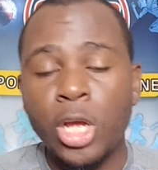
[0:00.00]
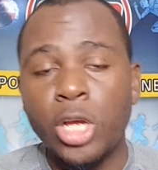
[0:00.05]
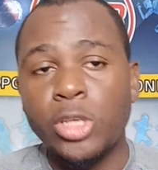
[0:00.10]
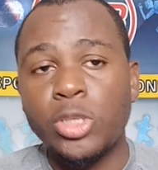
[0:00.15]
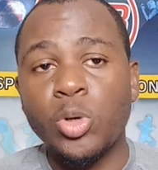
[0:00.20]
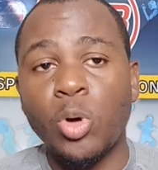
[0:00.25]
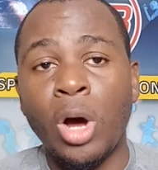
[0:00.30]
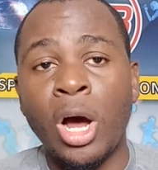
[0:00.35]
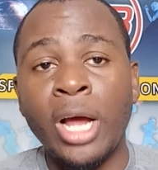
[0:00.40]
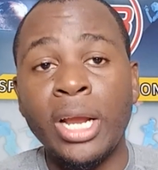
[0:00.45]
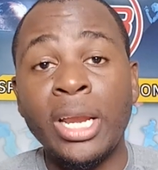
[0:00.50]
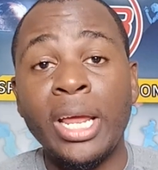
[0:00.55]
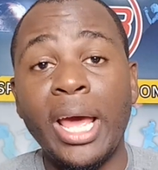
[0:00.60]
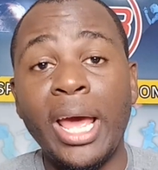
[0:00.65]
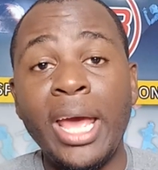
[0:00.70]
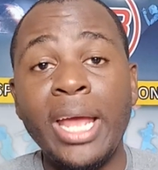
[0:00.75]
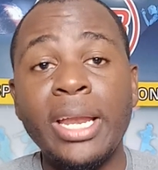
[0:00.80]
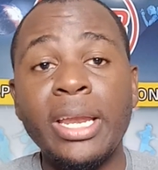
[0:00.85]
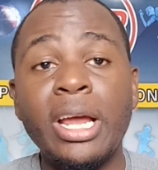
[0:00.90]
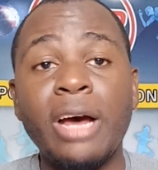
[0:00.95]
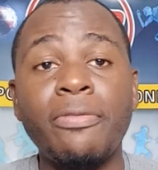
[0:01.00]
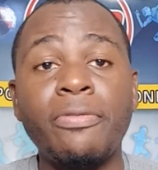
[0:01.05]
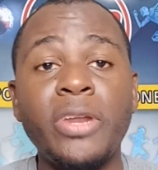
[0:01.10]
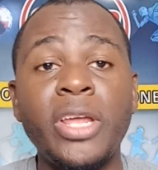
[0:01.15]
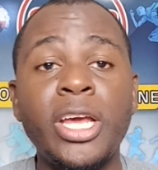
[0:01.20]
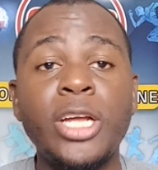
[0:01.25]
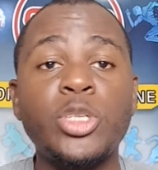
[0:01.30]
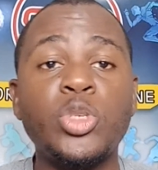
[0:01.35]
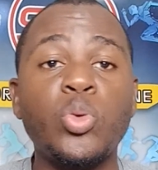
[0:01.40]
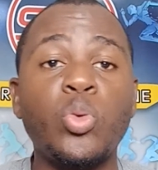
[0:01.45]
So at the end of
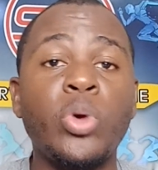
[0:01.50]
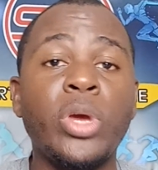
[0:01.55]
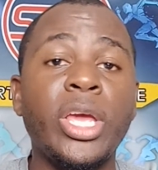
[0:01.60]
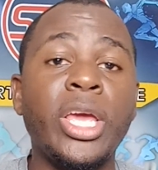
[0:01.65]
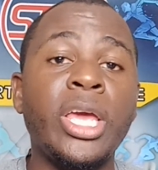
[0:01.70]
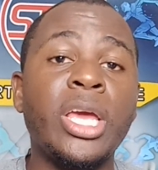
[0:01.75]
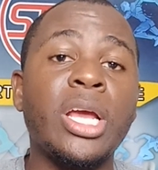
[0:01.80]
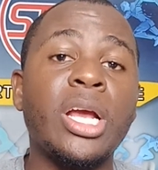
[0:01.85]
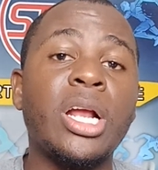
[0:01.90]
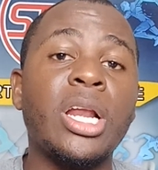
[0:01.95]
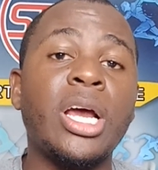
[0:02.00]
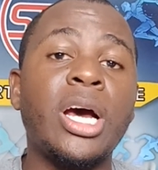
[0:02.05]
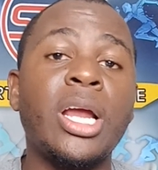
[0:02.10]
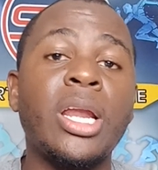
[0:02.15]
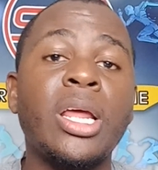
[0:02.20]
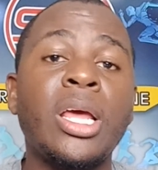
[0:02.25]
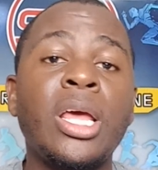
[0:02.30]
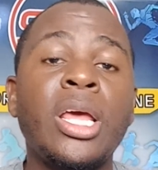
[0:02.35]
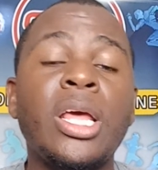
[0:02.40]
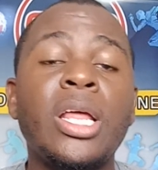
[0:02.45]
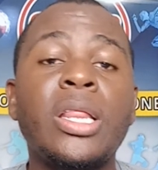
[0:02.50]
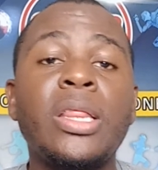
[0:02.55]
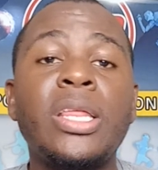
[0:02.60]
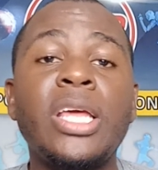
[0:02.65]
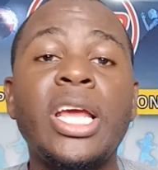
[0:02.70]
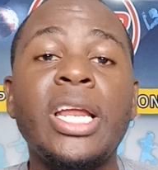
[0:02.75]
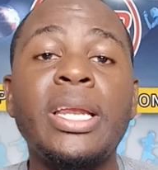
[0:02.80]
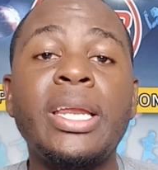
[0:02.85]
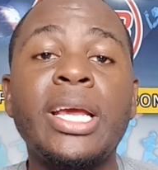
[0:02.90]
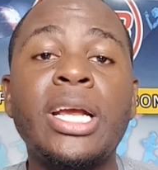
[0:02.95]
day two, England,
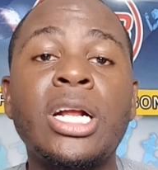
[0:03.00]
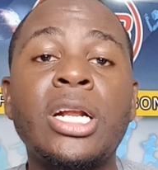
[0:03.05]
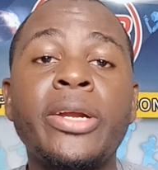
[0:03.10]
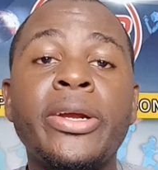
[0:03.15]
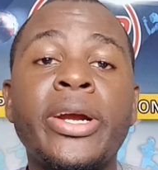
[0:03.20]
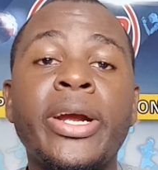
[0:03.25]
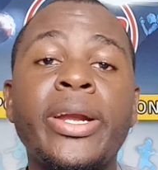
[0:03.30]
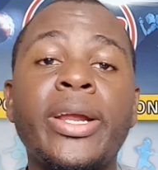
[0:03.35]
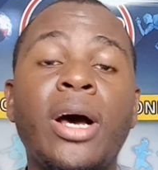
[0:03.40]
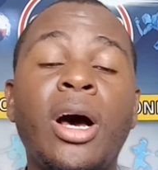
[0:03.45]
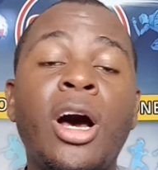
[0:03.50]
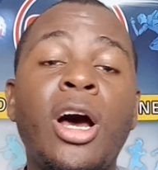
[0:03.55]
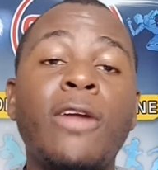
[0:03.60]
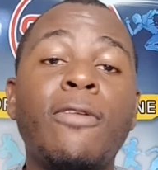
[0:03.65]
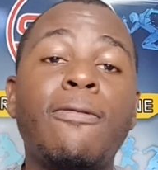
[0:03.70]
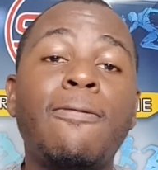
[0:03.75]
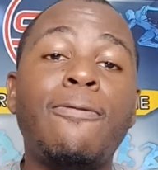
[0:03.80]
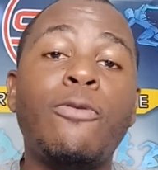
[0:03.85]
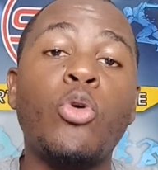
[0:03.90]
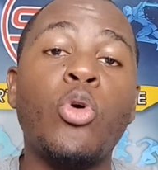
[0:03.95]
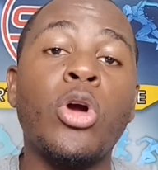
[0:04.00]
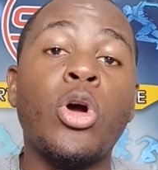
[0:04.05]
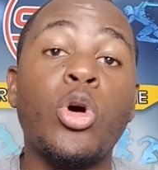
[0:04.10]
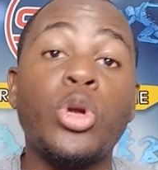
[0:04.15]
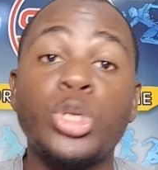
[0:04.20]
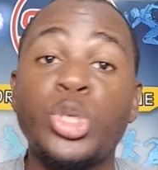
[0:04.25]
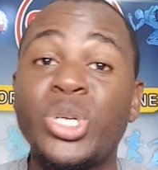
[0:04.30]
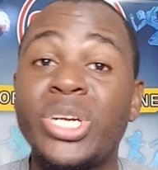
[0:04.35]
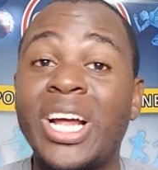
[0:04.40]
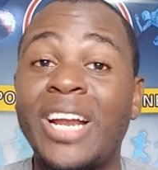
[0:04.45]
they declared on
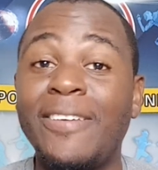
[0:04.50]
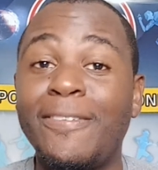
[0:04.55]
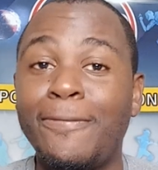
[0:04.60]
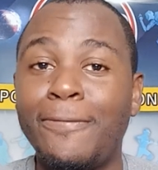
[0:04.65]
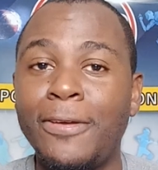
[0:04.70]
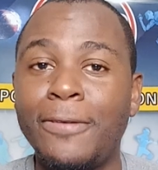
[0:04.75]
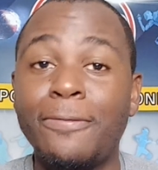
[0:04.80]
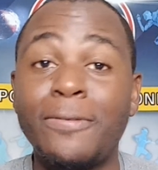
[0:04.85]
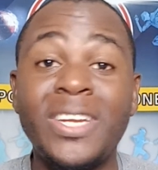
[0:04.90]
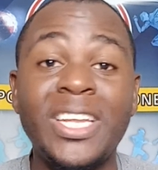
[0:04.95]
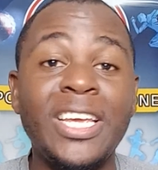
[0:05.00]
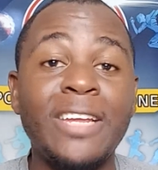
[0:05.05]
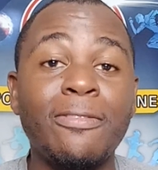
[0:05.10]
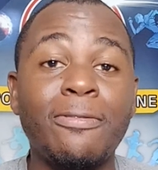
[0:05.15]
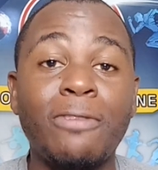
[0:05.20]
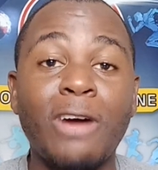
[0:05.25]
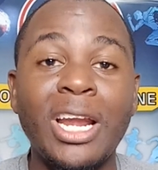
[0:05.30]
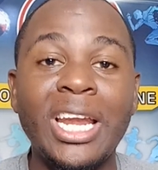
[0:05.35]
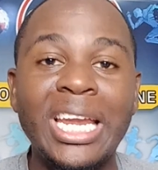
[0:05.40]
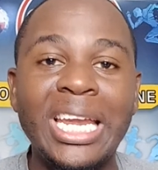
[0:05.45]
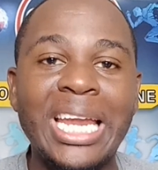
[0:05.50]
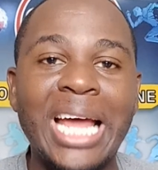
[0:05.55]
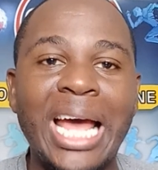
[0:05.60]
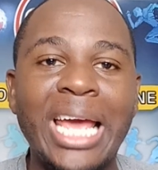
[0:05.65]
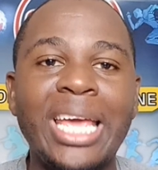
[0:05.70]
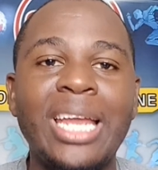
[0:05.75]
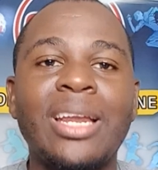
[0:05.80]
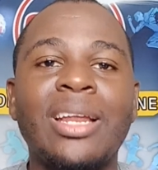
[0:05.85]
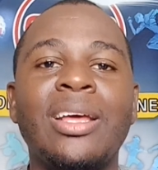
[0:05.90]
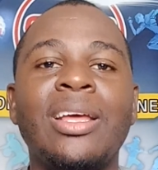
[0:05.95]
415 for
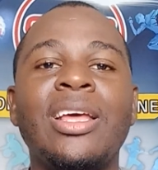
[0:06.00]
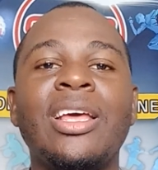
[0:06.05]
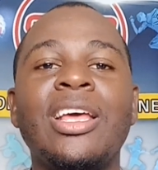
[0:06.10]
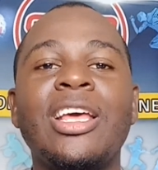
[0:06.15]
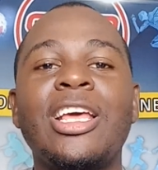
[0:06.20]
nine.